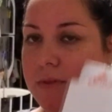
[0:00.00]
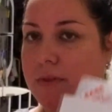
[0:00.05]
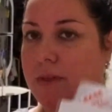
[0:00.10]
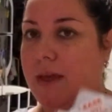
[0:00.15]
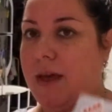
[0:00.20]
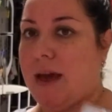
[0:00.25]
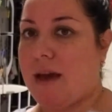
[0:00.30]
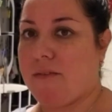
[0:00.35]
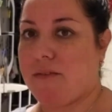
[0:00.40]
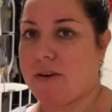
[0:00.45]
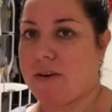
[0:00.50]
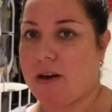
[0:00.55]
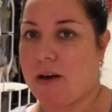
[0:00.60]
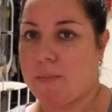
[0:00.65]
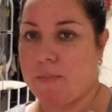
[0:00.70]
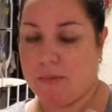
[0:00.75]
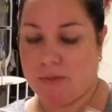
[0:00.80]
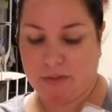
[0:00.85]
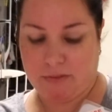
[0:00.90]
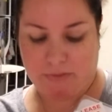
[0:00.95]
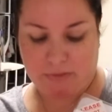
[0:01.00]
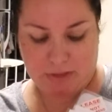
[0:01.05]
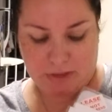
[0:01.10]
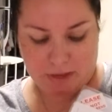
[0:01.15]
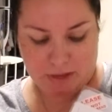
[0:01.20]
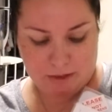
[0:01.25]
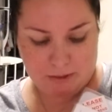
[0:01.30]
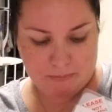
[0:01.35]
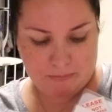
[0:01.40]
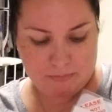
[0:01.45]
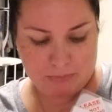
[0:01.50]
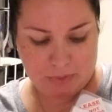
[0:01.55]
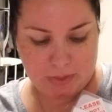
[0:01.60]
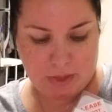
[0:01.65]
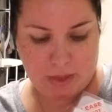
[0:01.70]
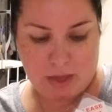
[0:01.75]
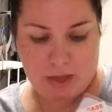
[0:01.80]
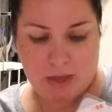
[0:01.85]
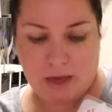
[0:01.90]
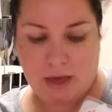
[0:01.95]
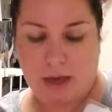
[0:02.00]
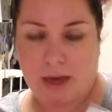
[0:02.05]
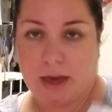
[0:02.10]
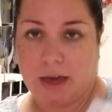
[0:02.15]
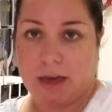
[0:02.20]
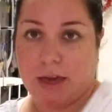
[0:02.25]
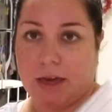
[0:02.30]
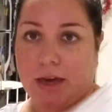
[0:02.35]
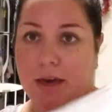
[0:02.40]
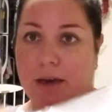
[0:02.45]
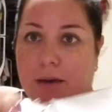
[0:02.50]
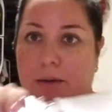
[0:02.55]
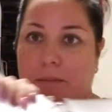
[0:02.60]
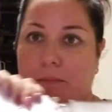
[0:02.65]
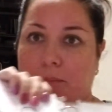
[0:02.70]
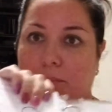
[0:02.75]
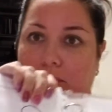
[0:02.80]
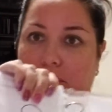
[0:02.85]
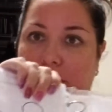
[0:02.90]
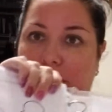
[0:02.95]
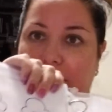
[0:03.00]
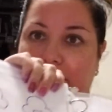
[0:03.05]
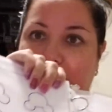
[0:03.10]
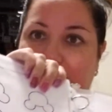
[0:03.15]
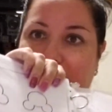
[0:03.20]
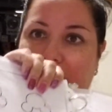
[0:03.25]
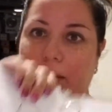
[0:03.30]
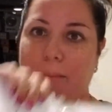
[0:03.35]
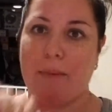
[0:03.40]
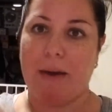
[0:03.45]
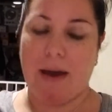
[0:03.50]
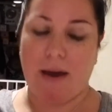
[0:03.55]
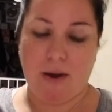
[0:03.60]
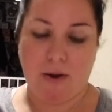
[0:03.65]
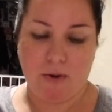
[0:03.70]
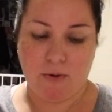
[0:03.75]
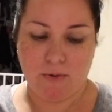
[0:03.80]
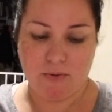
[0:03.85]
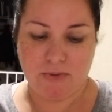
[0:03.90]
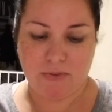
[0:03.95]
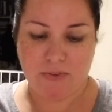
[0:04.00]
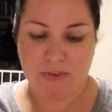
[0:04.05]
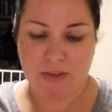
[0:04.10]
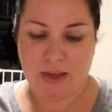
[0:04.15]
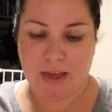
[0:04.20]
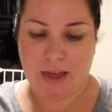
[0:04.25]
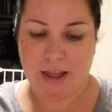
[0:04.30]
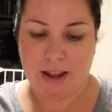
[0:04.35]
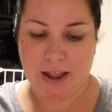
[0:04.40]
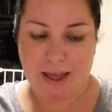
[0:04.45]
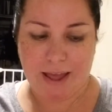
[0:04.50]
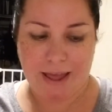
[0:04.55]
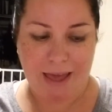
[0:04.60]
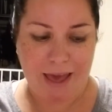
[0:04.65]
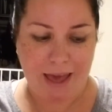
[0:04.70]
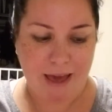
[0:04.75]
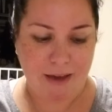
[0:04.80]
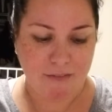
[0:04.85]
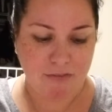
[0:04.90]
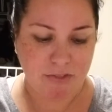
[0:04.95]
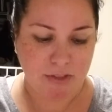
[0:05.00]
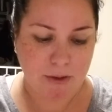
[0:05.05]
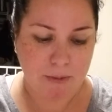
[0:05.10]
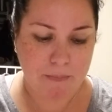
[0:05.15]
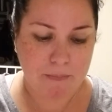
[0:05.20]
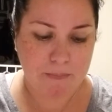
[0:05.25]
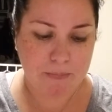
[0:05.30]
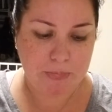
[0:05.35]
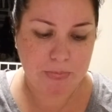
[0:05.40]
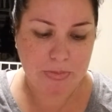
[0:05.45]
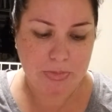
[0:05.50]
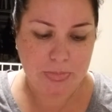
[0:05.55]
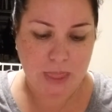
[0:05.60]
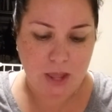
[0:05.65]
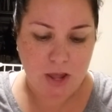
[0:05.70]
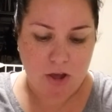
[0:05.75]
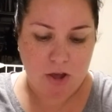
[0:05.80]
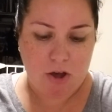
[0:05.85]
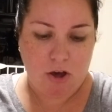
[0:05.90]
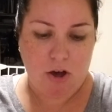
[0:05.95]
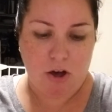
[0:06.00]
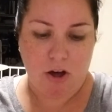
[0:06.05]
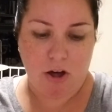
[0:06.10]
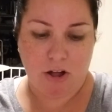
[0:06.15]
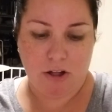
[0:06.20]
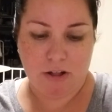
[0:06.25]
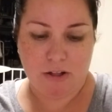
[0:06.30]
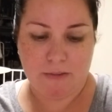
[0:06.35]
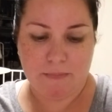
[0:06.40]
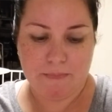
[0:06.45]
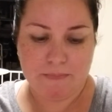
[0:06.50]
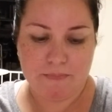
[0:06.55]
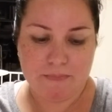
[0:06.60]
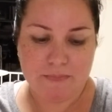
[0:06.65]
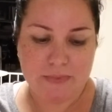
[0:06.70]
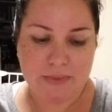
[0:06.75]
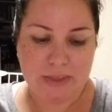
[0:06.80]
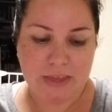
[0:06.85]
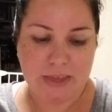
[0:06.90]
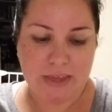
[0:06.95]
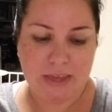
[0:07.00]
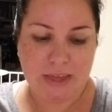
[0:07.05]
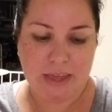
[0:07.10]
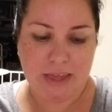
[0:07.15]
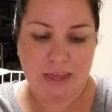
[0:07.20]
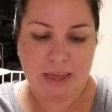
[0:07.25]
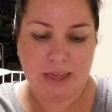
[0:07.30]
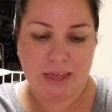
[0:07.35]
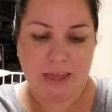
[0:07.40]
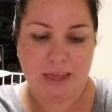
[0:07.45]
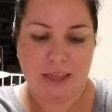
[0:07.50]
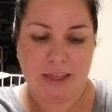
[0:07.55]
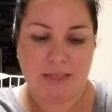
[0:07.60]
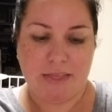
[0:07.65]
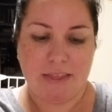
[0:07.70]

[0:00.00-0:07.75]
have a couple of them. I printed them out, and I have them all in